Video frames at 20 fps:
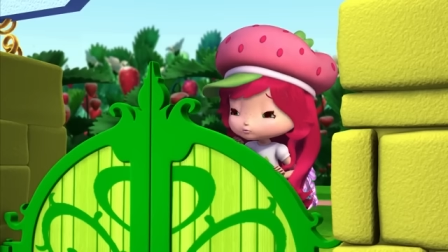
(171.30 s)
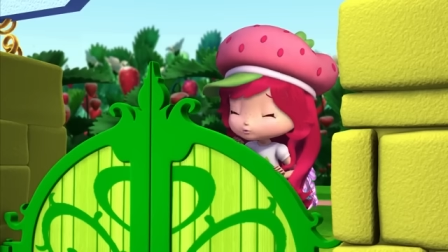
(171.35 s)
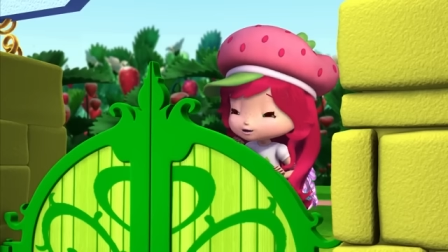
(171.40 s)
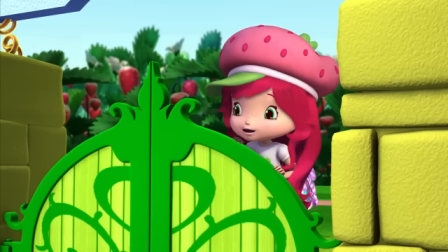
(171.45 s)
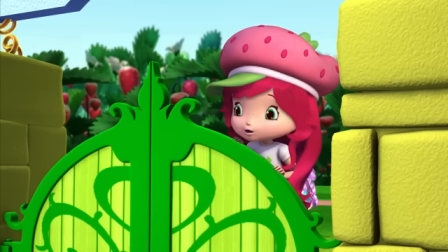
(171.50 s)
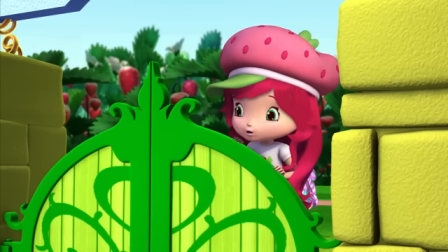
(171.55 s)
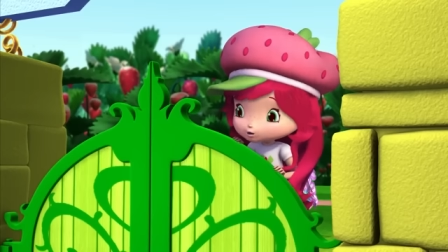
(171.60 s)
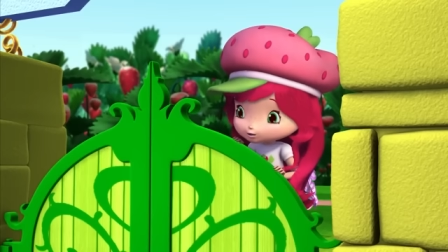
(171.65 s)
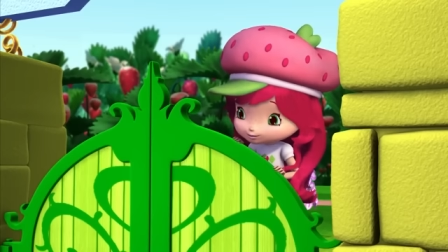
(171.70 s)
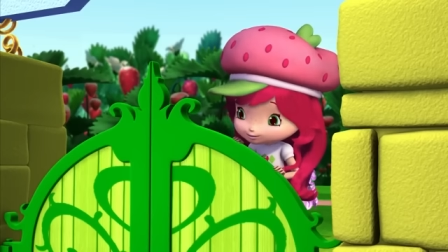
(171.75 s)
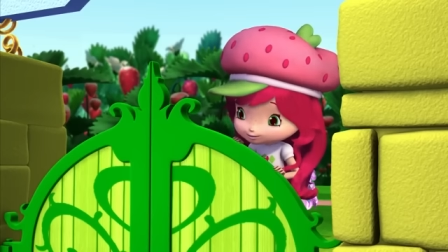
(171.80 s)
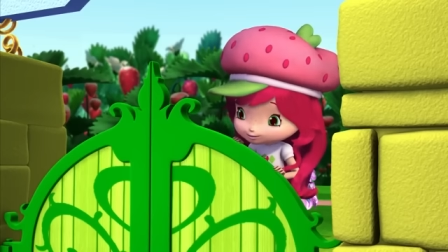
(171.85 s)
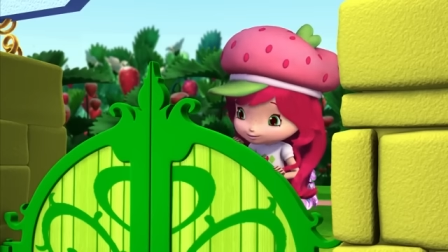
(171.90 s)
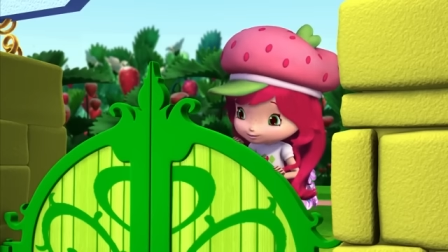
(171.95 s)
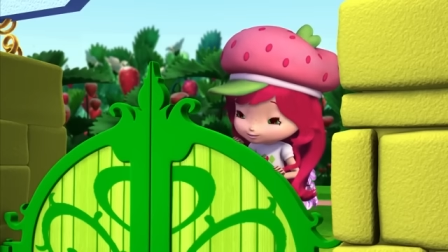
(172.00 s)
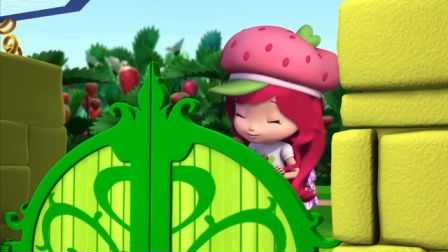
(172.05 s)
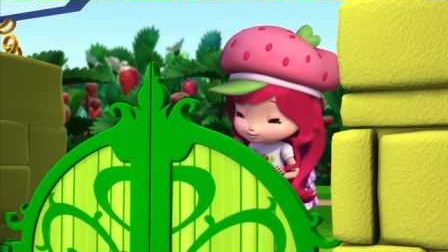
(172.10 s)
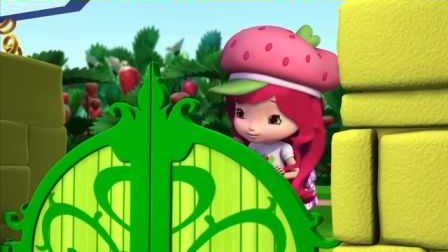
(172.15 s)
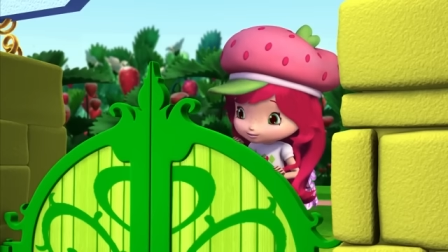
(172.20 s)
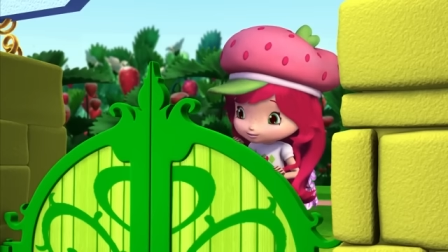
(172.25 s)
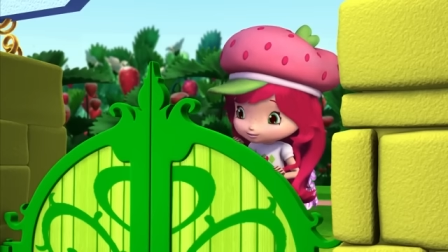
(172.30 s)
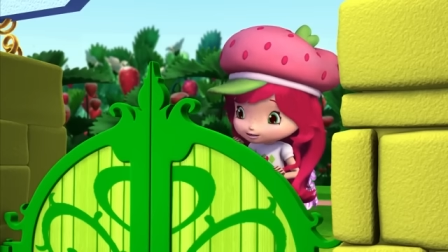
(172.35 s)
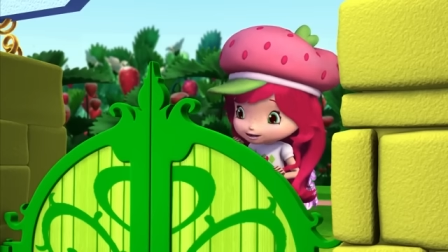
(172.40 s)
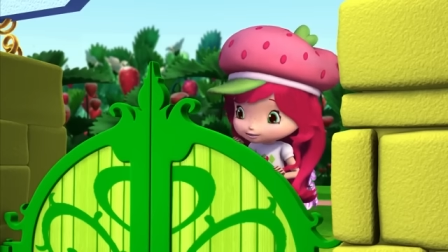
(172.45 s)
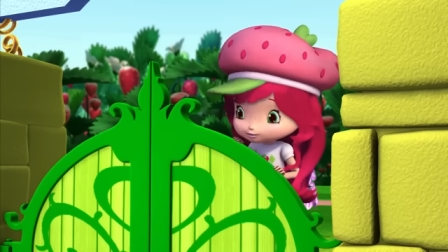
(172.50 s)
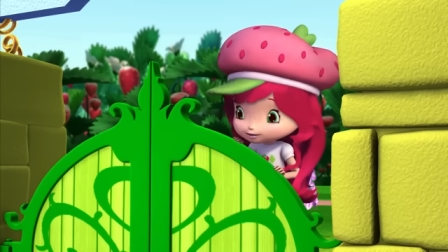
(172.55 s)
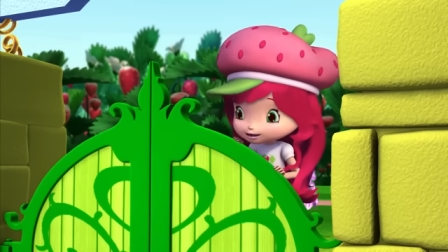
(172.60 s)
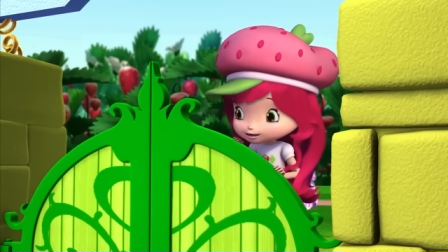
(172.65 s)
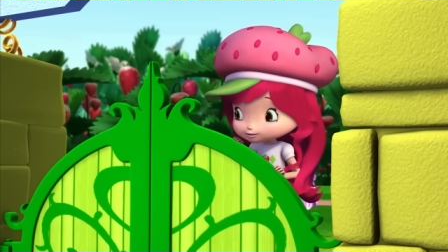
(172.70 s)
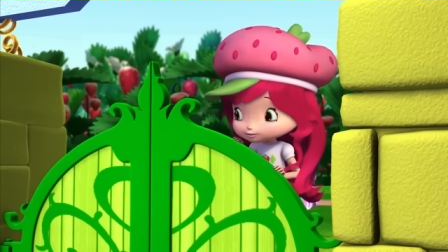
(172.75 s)
Well,
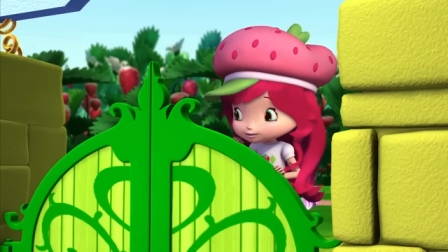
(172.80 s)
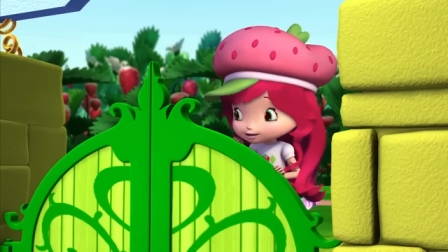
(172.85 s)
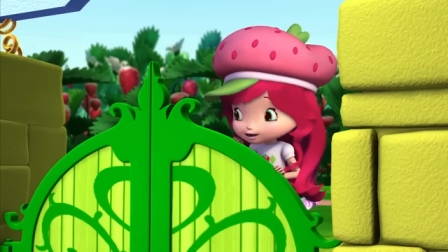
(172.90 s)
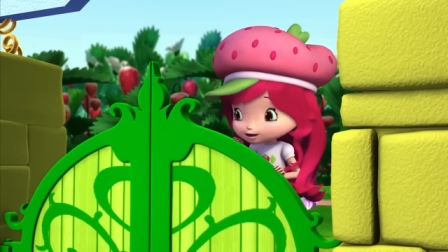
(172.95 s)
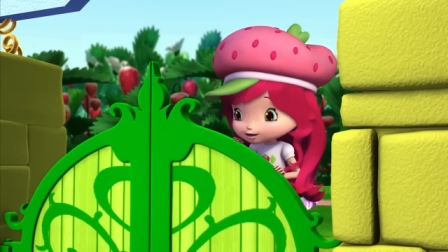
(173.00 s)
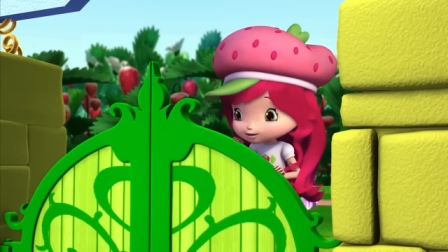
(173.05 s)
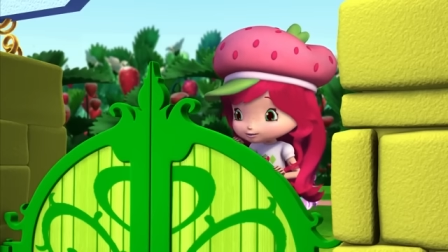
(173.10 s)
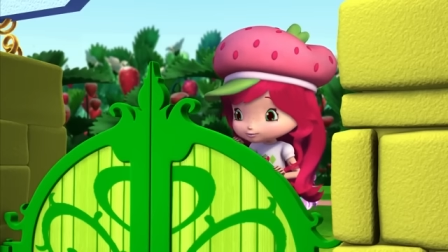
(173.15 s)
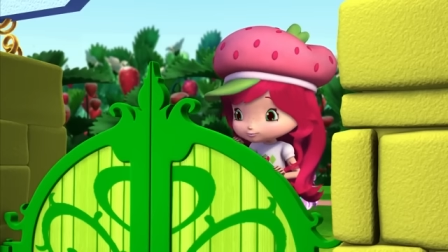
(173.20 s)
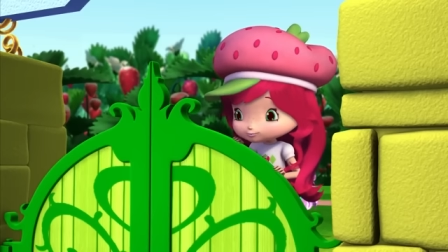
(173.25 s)
he's in there.